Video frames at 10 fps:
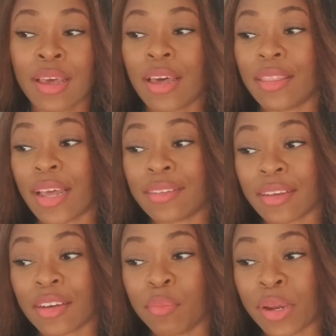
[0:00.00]
And that's
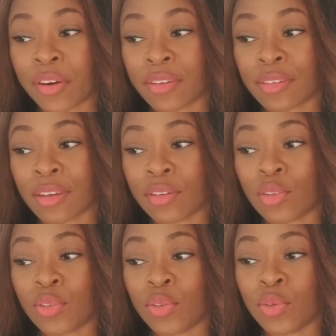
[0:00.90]
in comparison
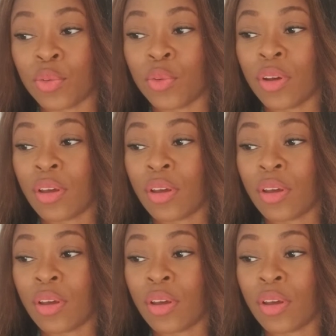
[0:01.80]
to